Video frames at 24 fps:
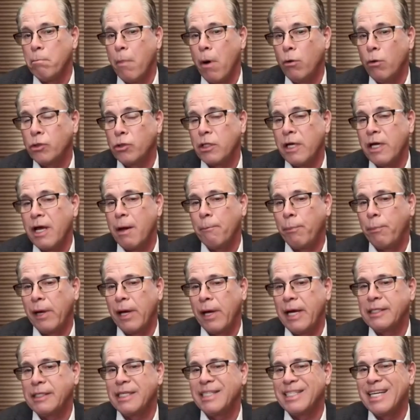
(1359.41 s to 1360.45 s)
mostly in
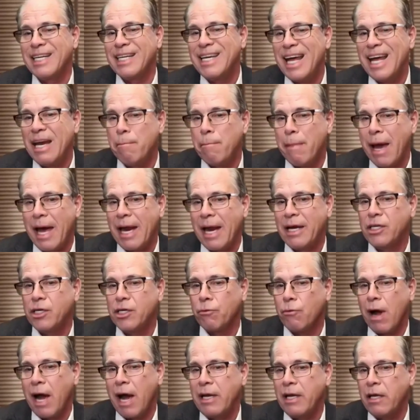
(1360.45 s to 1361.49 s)
places that didn't manage it
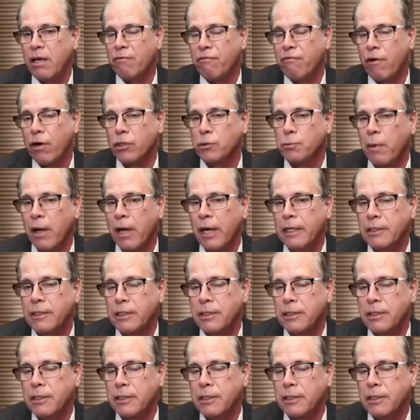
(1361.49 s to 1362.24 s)
right in the first place.